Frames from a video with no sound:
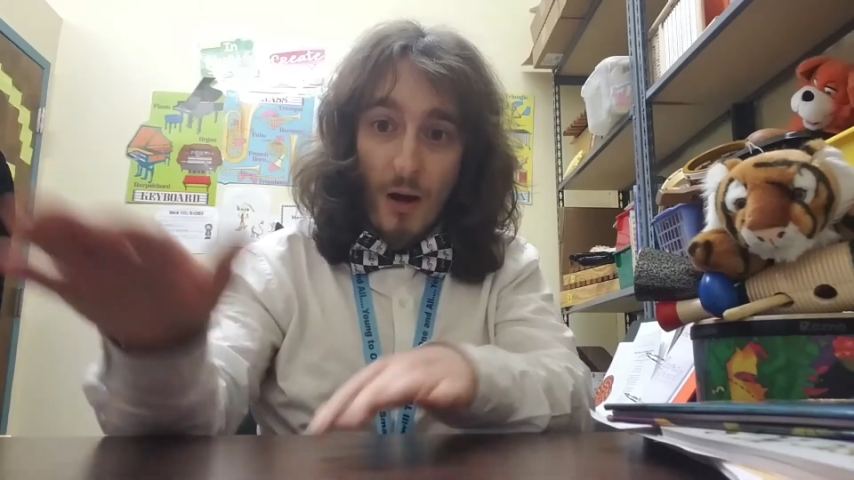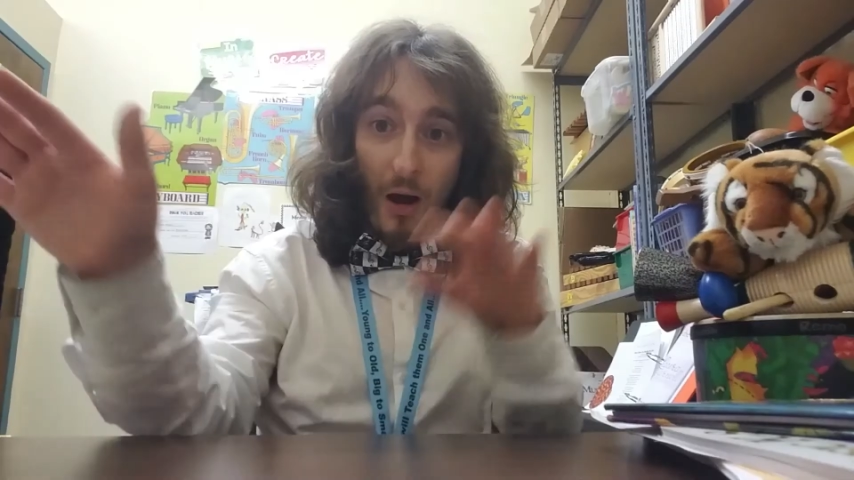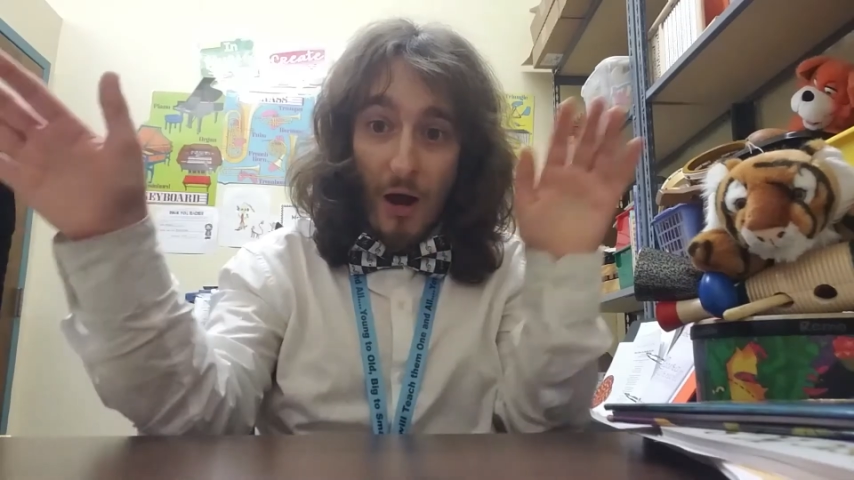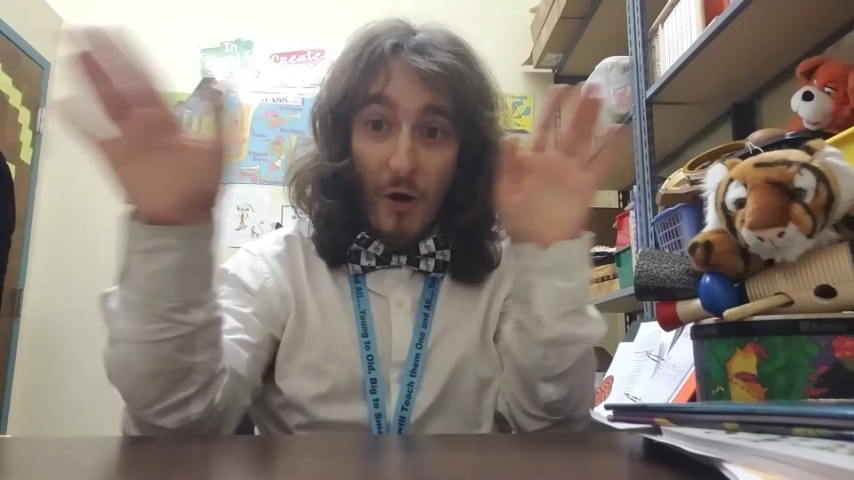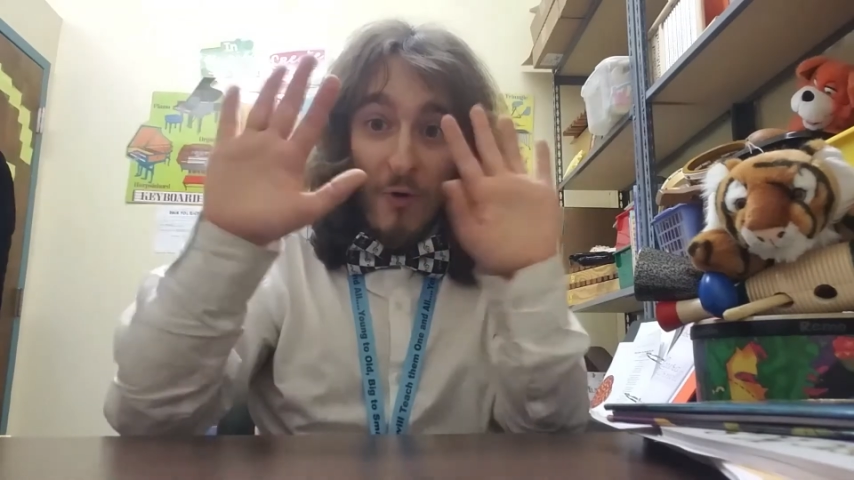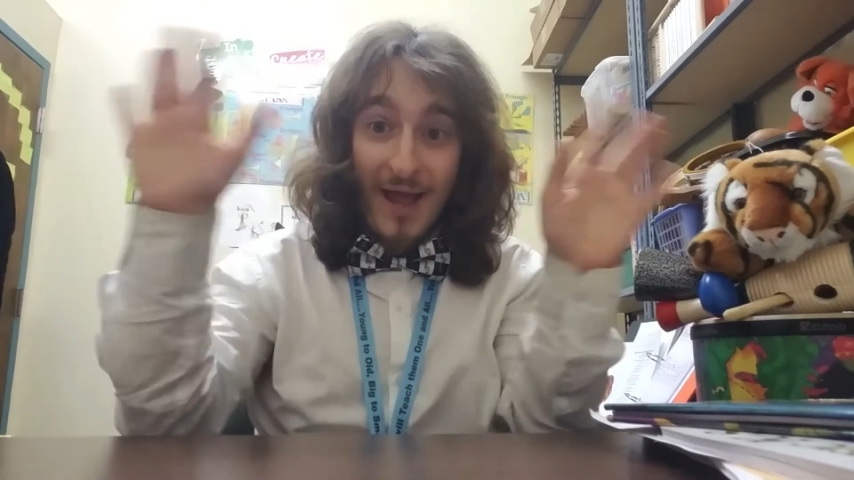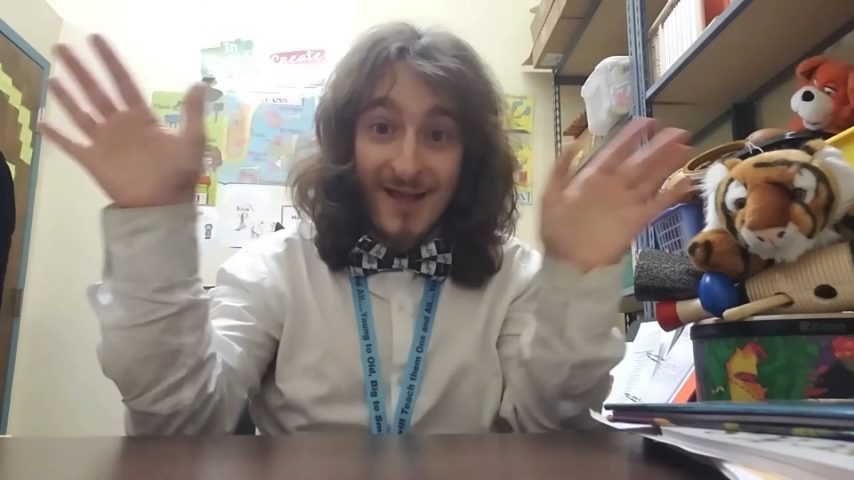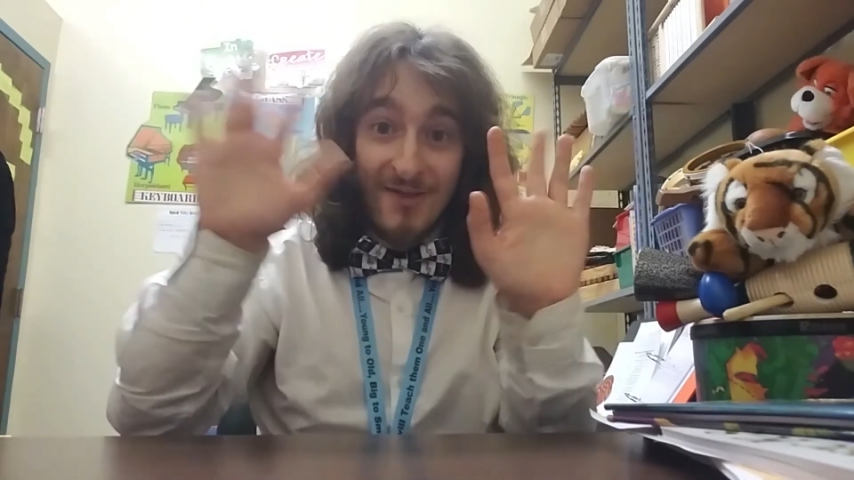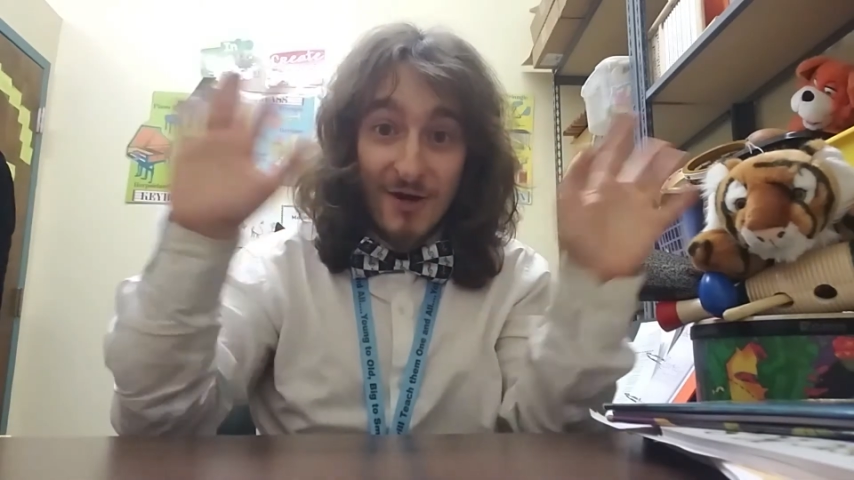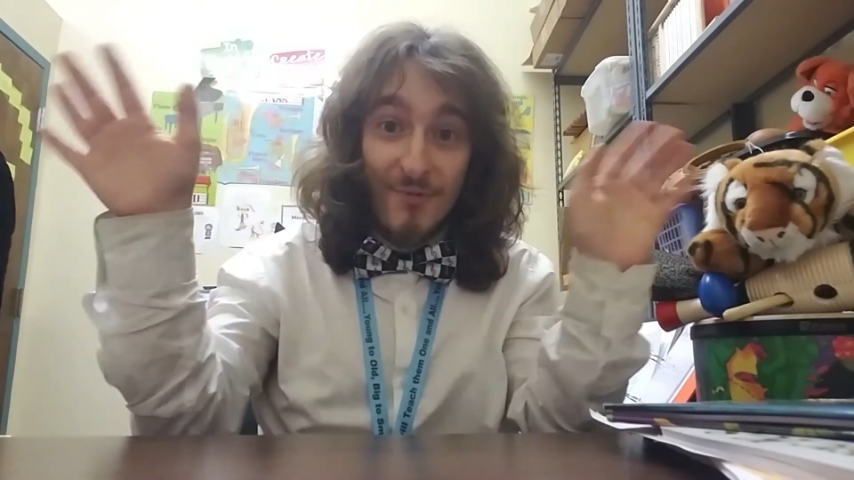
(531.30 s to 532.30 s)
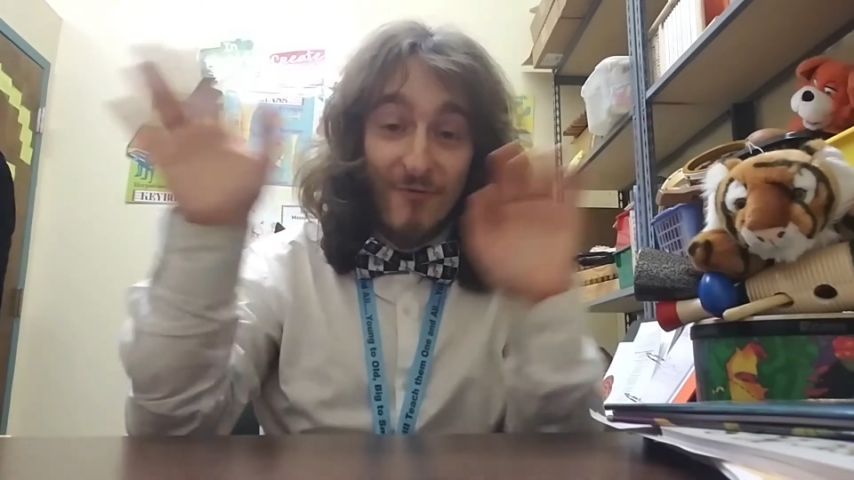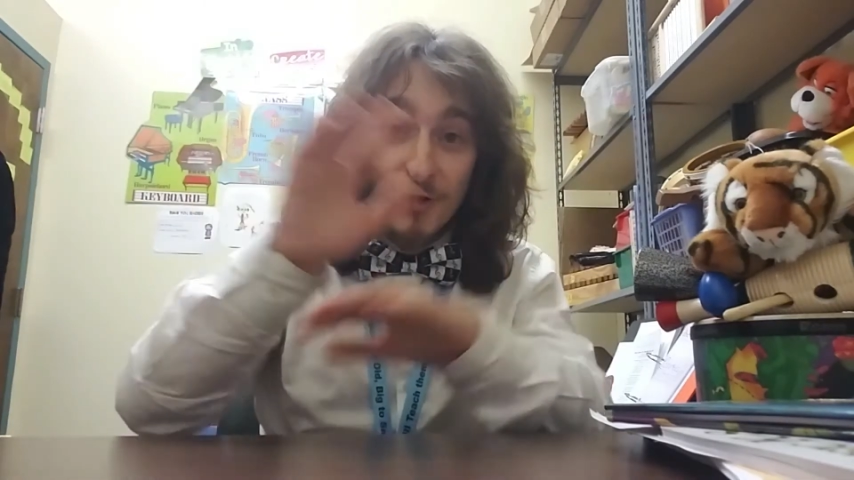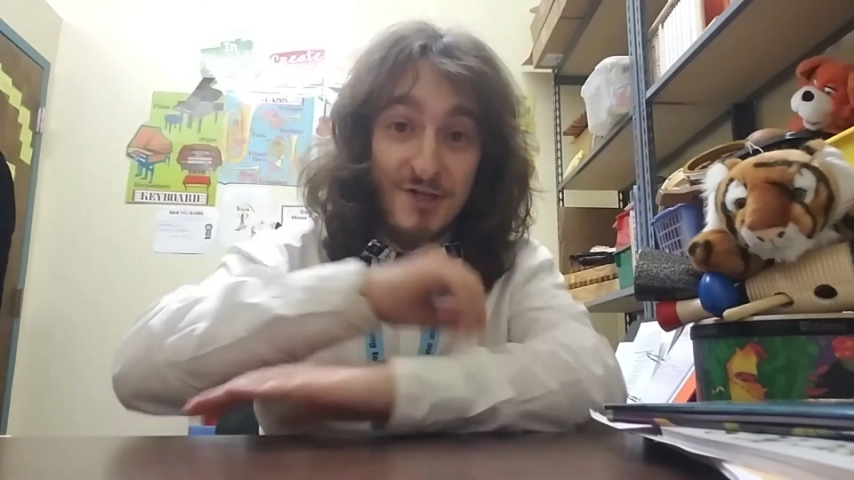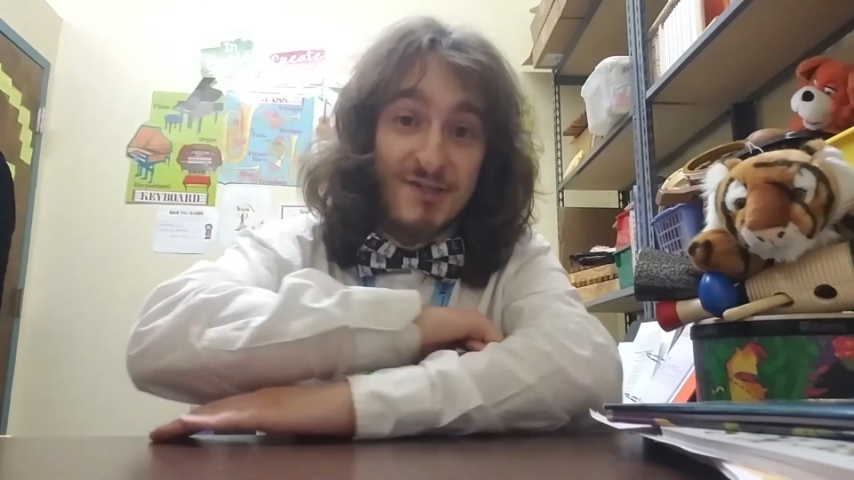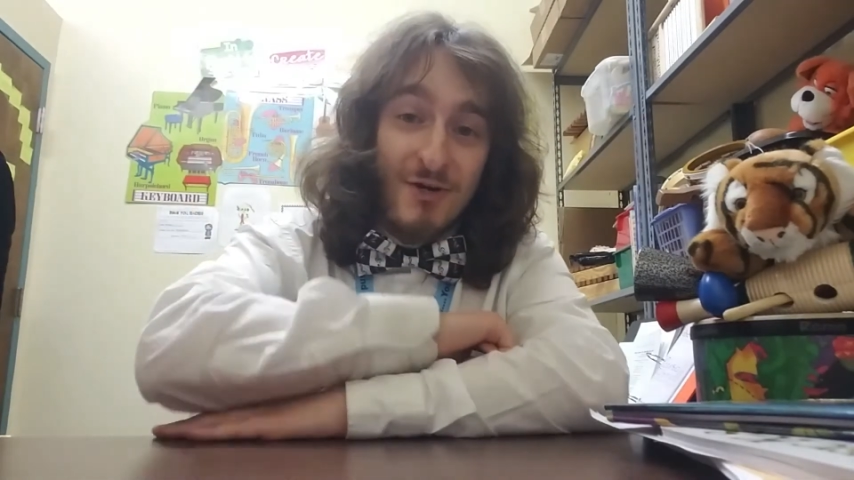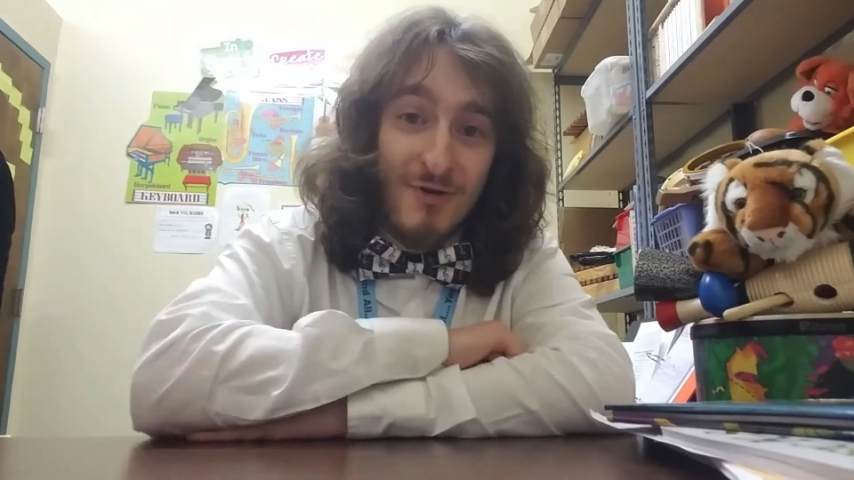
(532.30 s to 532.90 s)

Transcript: Oh, hey there, before you start